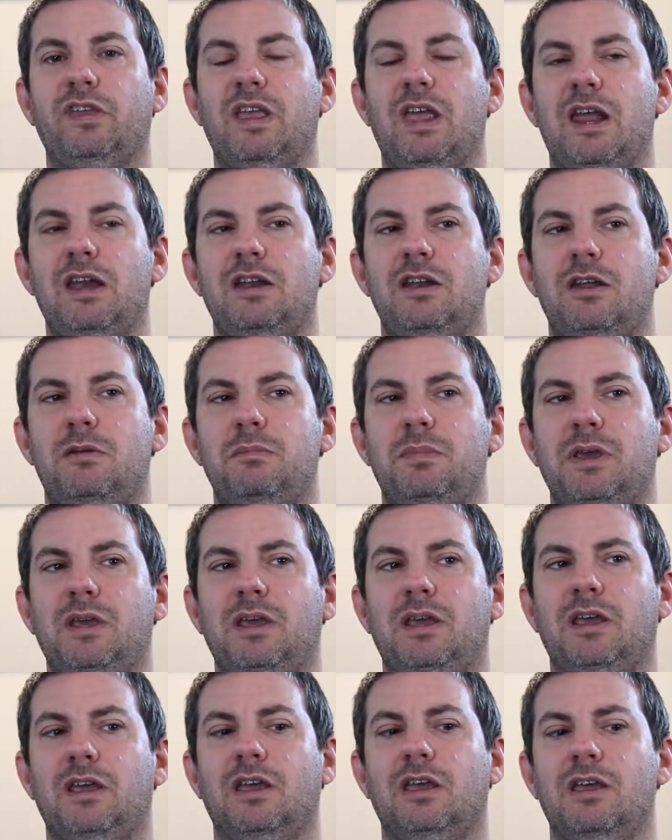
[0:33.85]
ended up
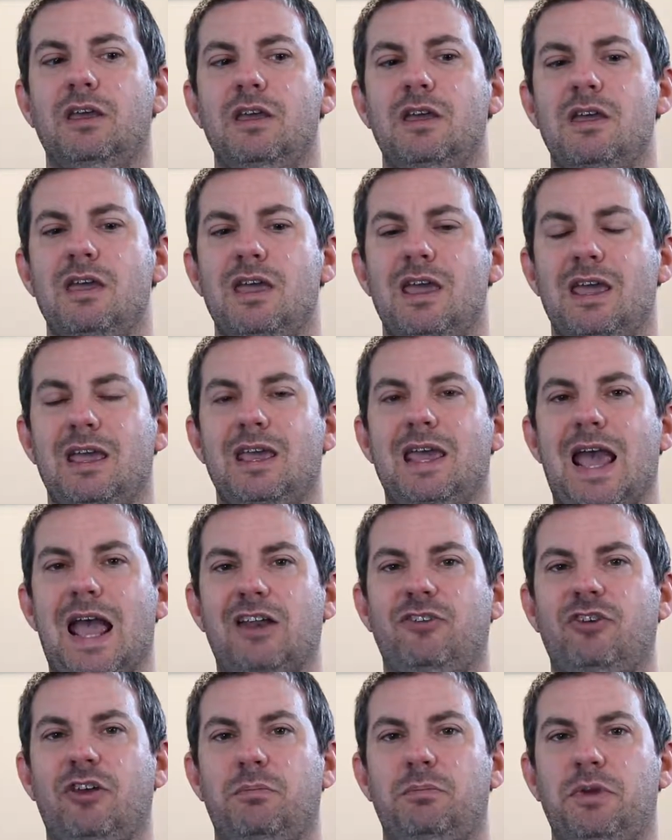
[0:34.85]
being a
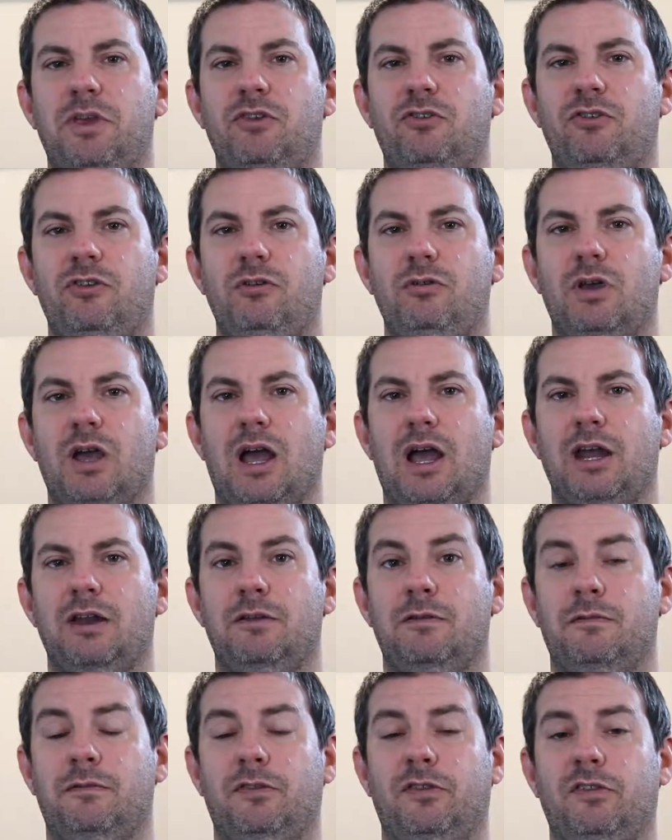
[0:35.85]
catch-up issue, kind
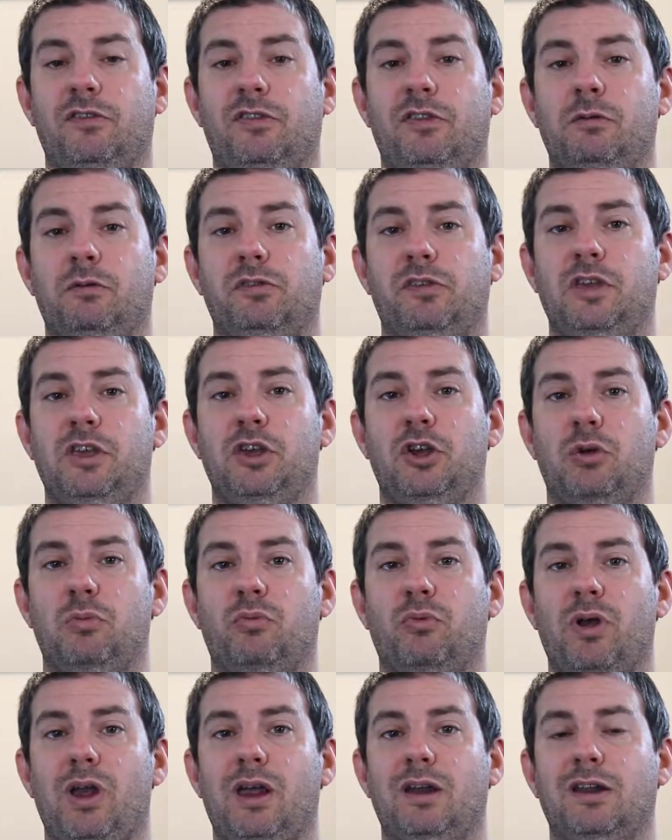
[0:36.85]
of, since there was a year
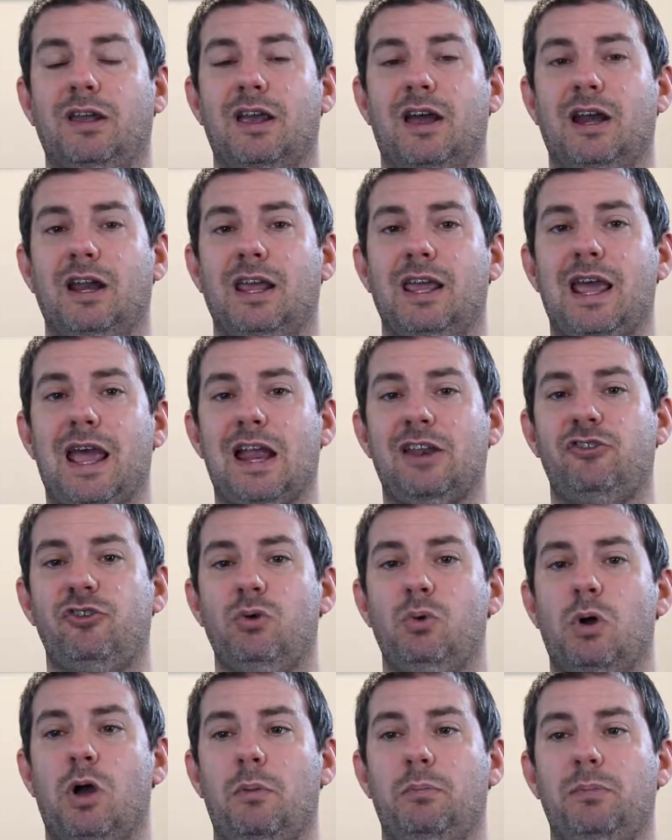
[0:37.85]
break, to kind of catch
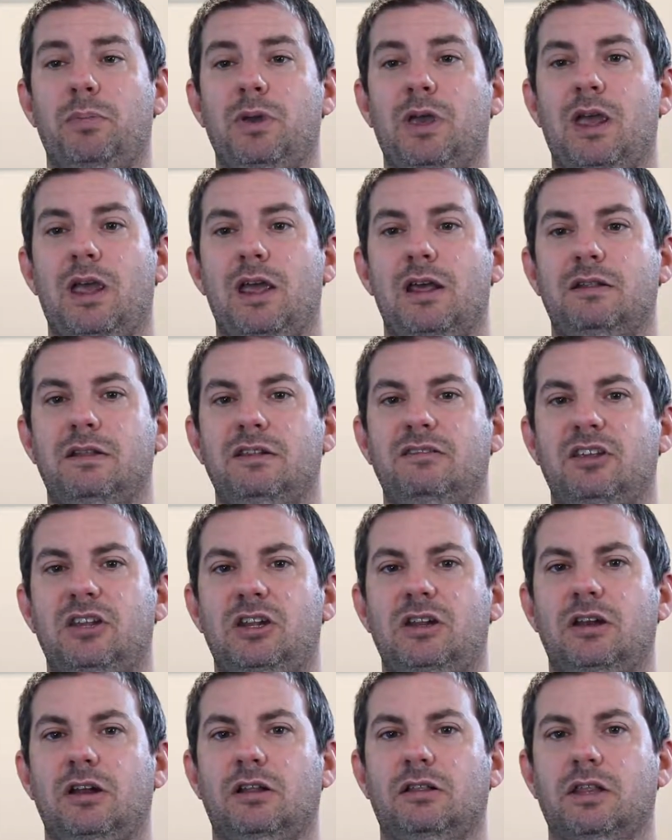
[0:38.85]
you up, and they did
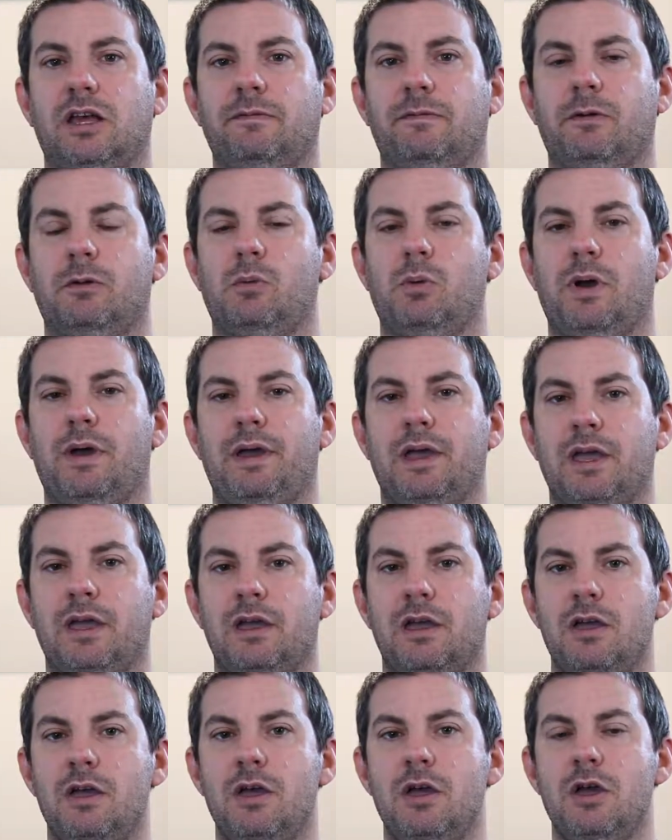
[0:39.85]
it in a clever
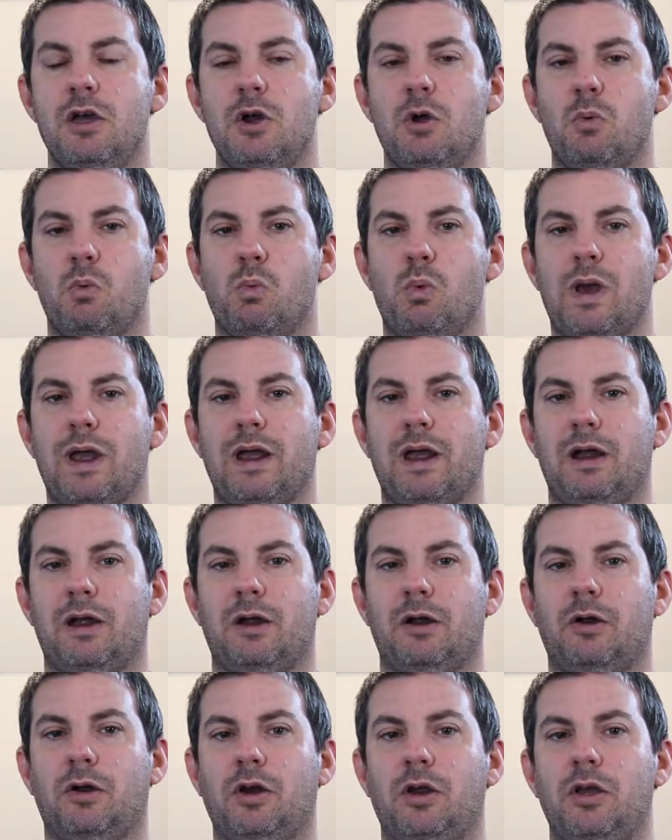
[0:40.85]
way
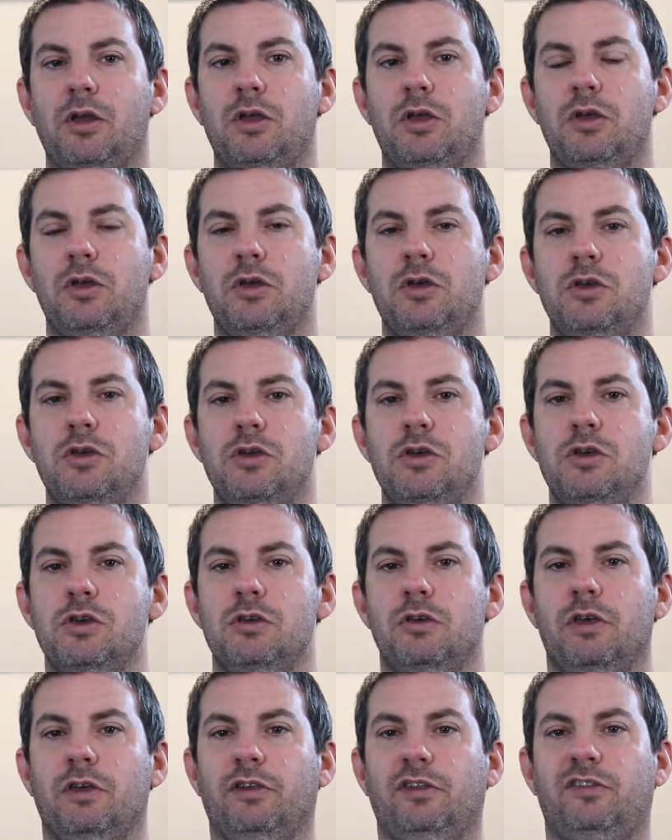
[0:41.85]
where
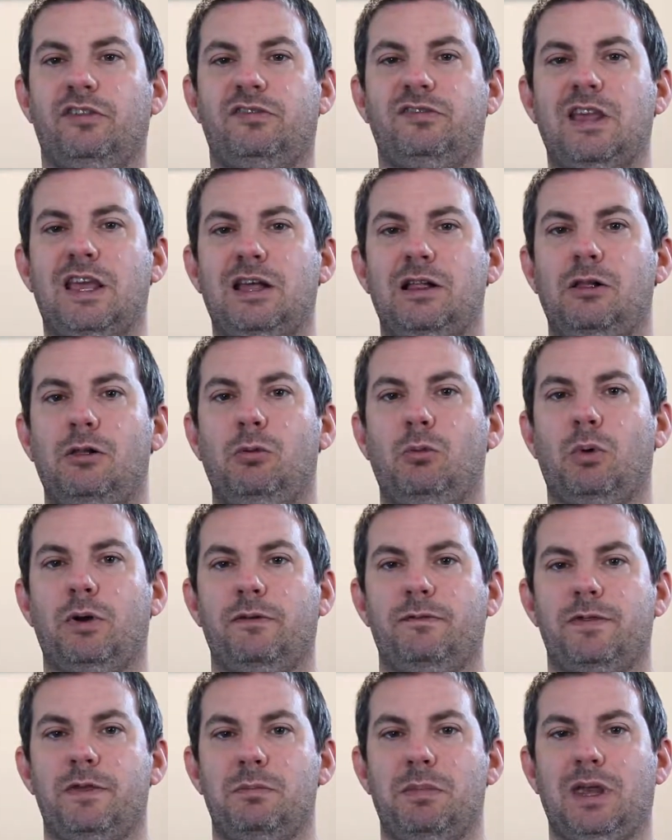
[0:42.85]
Stell, one
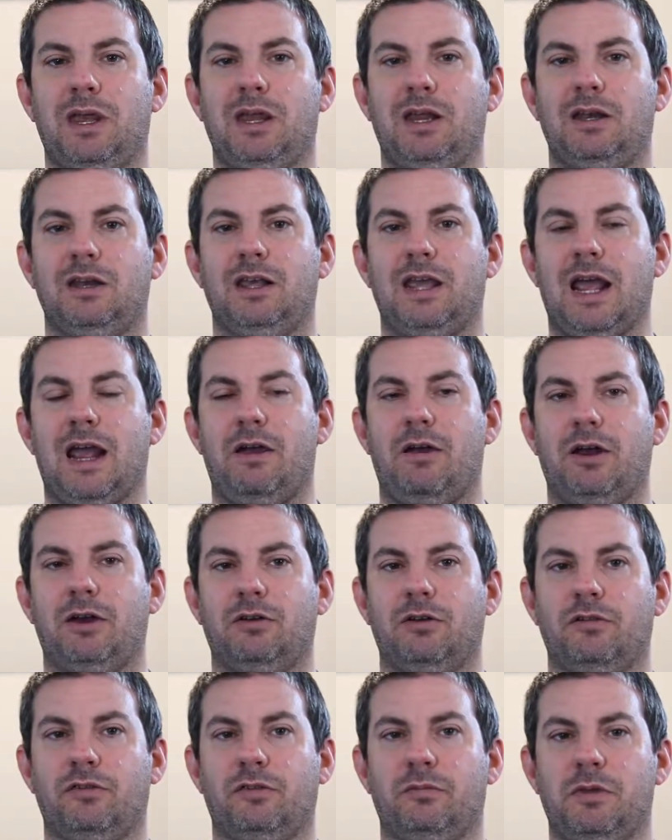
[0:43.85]
of the main
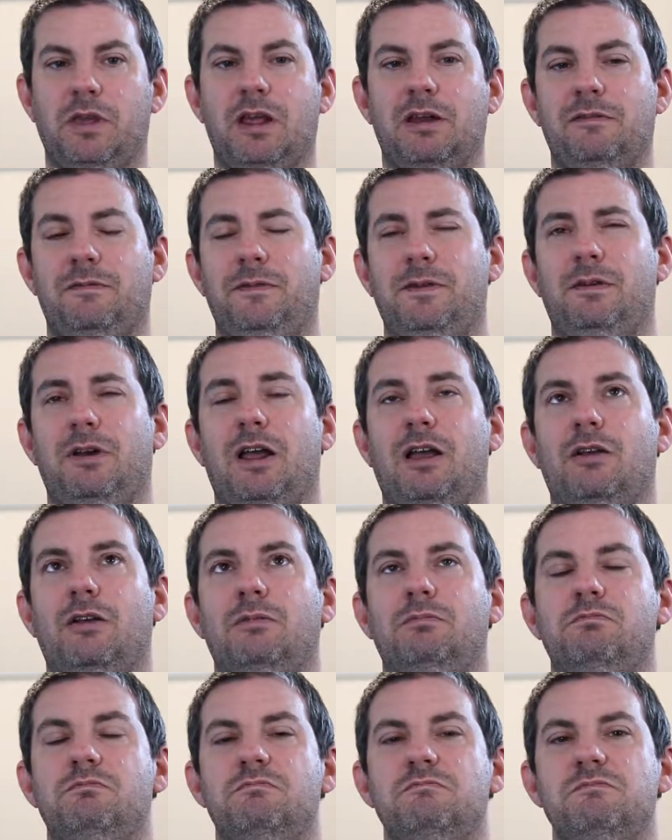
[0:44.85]
characters from and if you're not
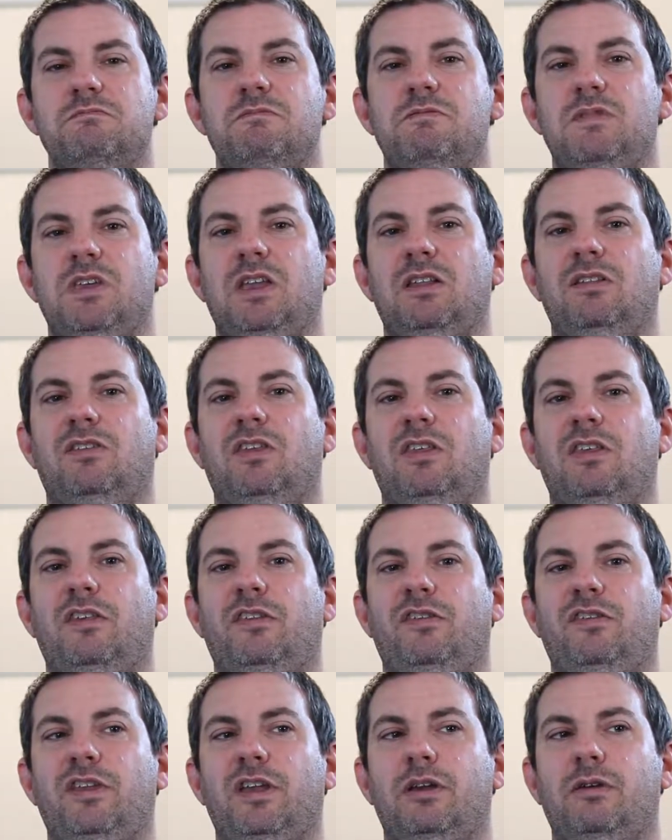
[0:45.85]
into
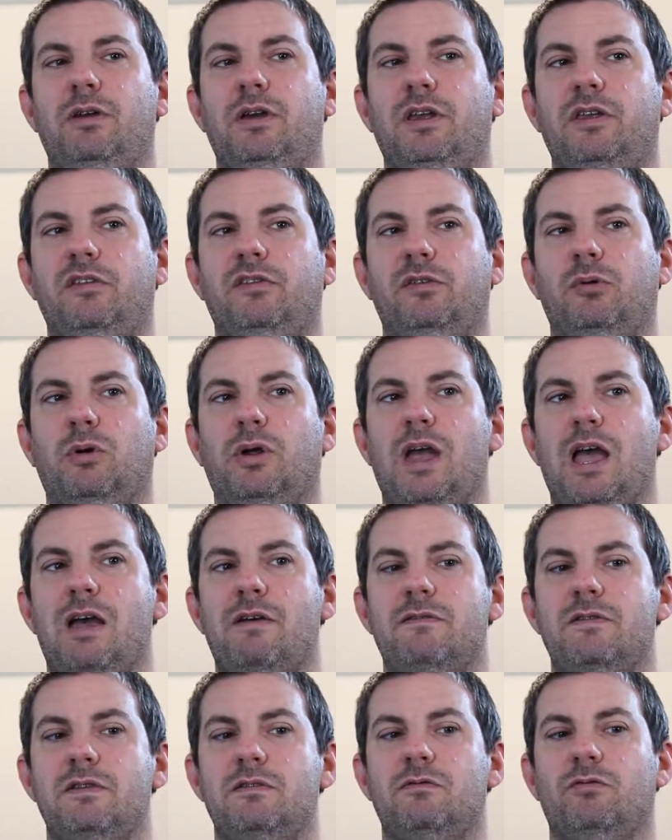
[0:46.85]
this series or
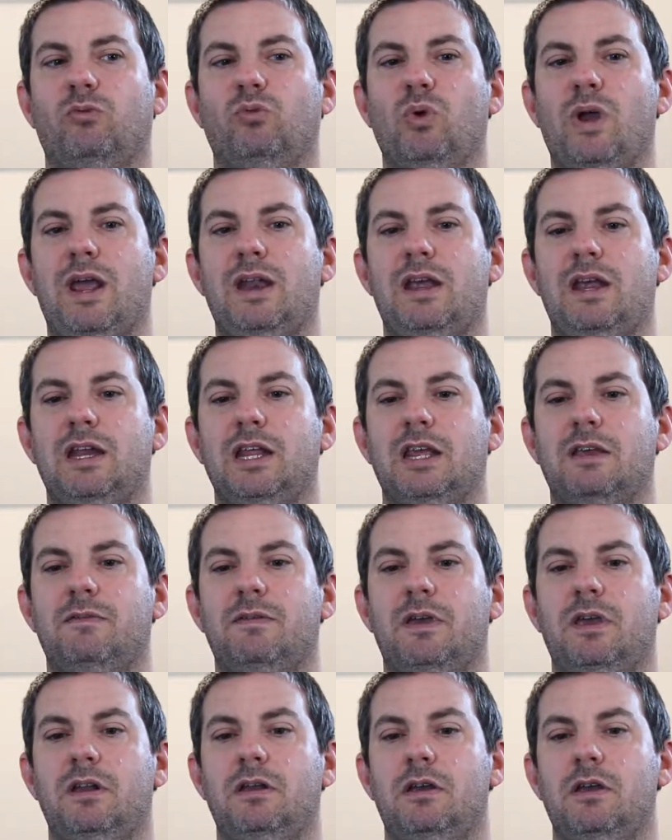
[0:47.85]
haven't read any of
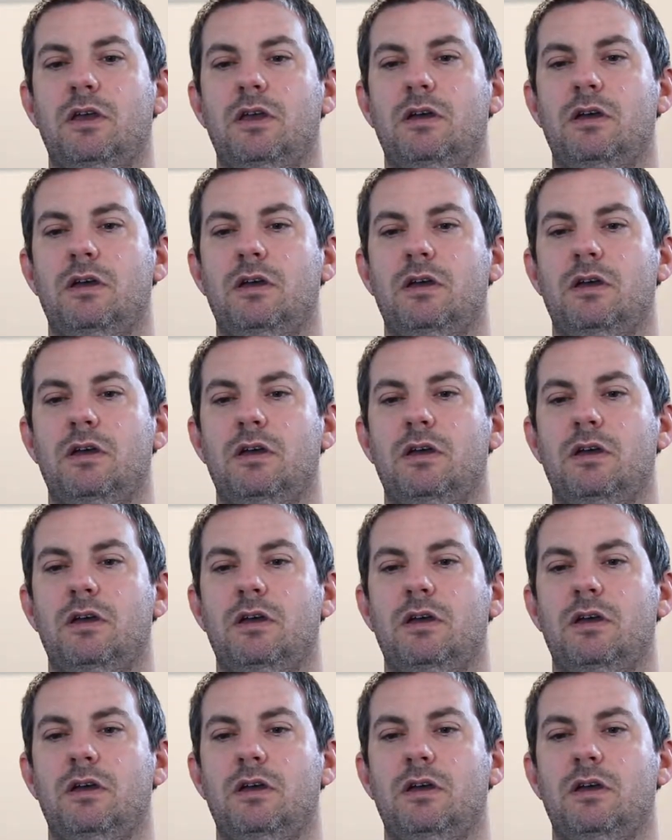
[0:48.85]
it,